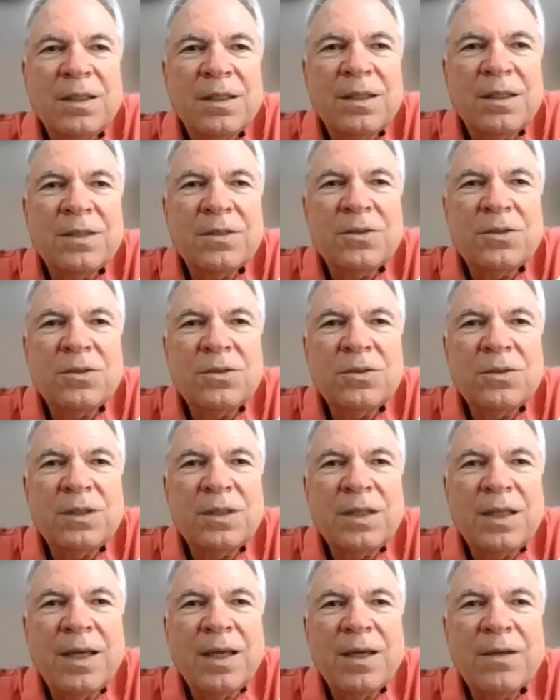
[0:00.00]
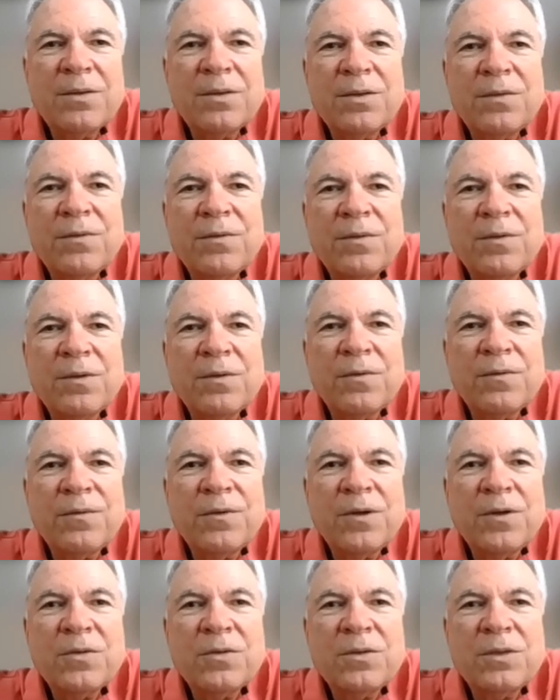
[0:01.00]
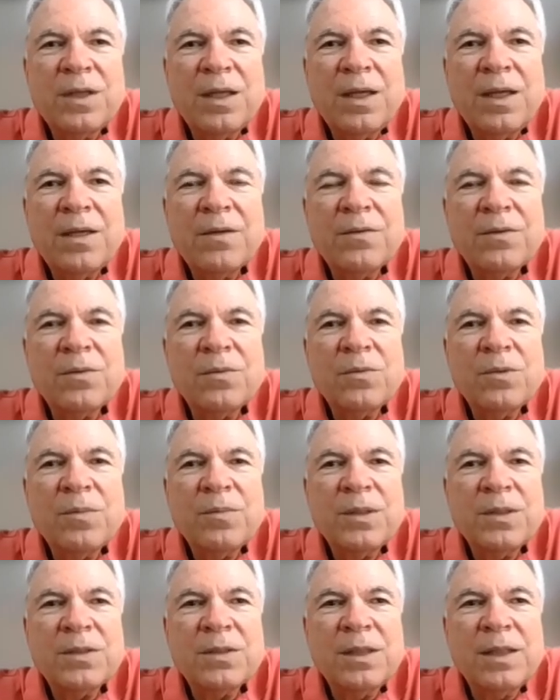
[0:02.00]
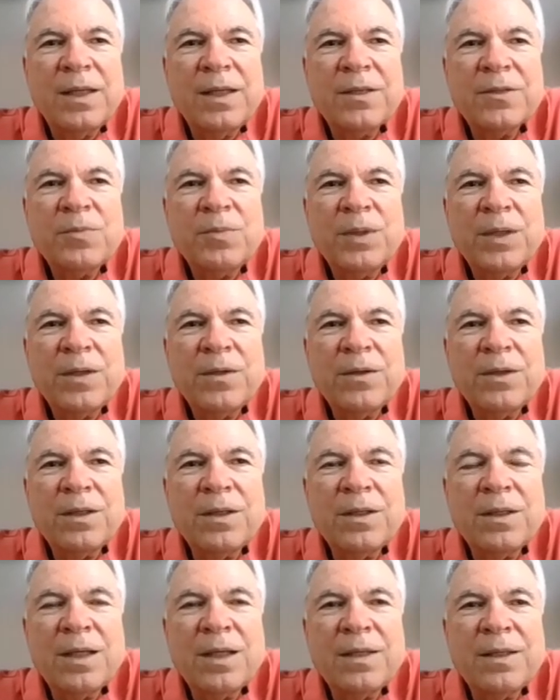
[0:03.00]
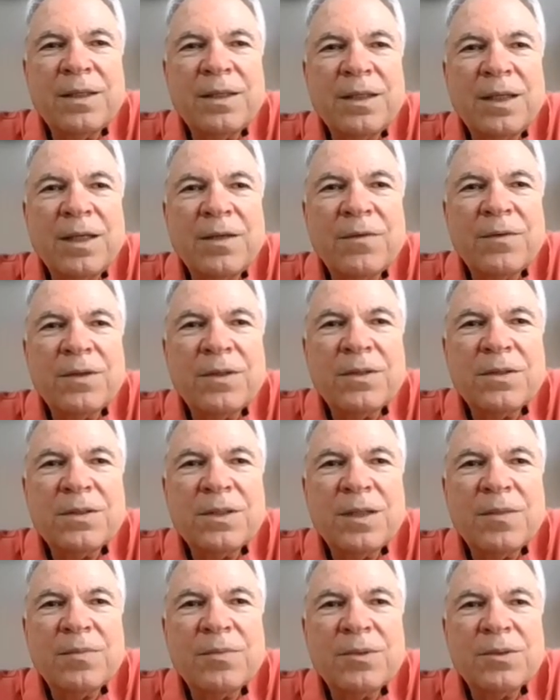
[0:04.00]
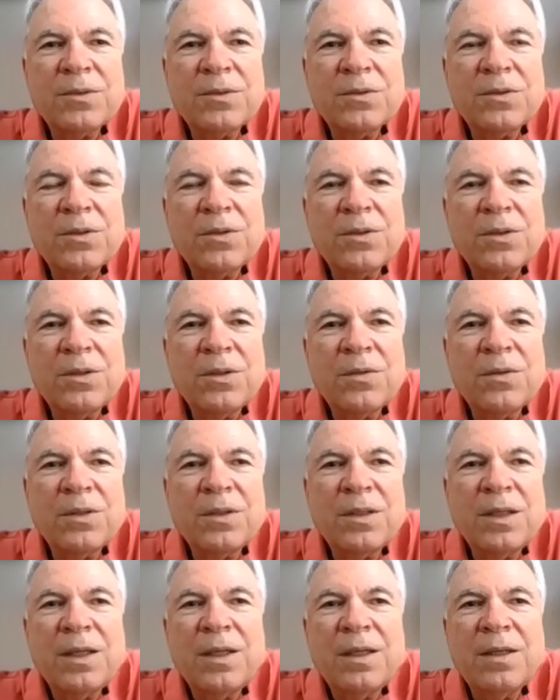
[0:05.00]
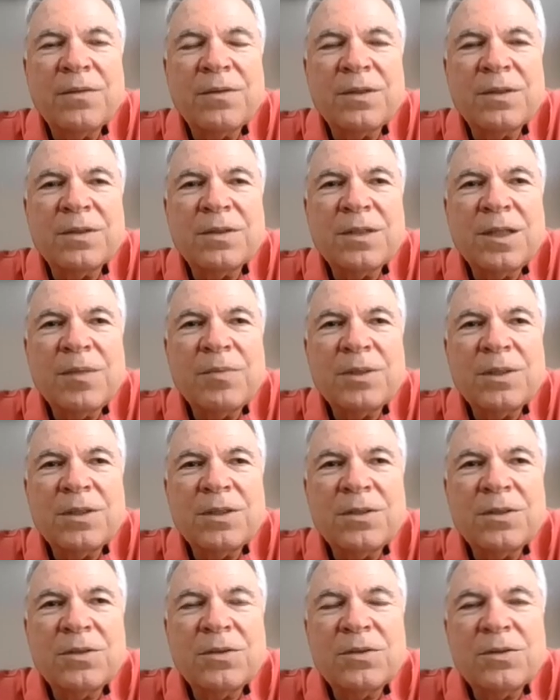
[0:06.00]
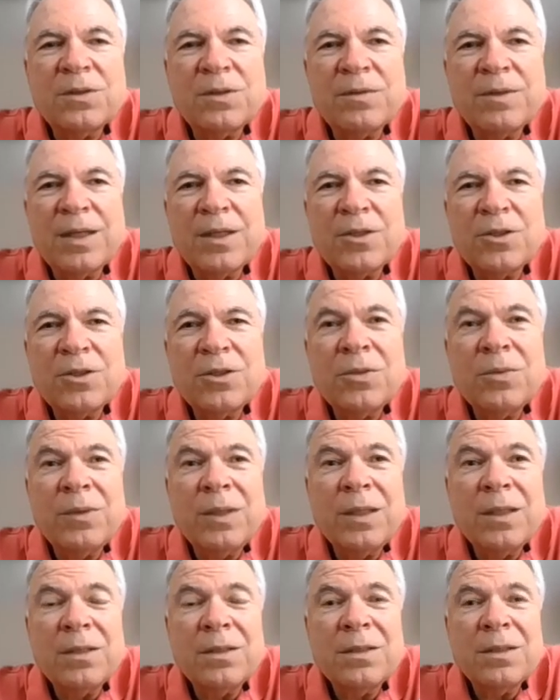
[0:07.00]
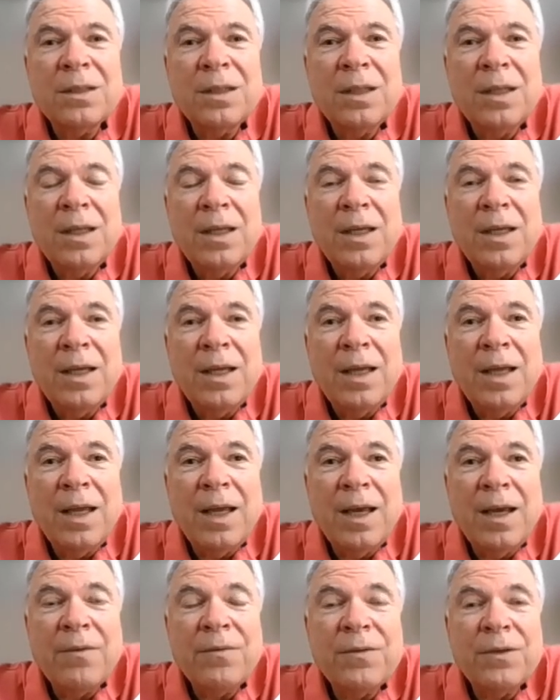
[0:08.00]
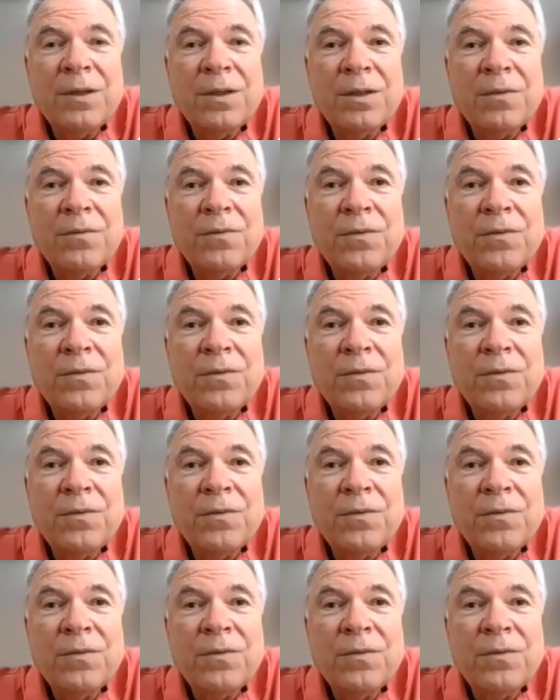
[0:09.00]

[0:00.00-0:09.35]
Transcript: It is usually counted from the first day of the woman's last period, not the day of conception. So you know the date of conception is usually around 2 weeks after the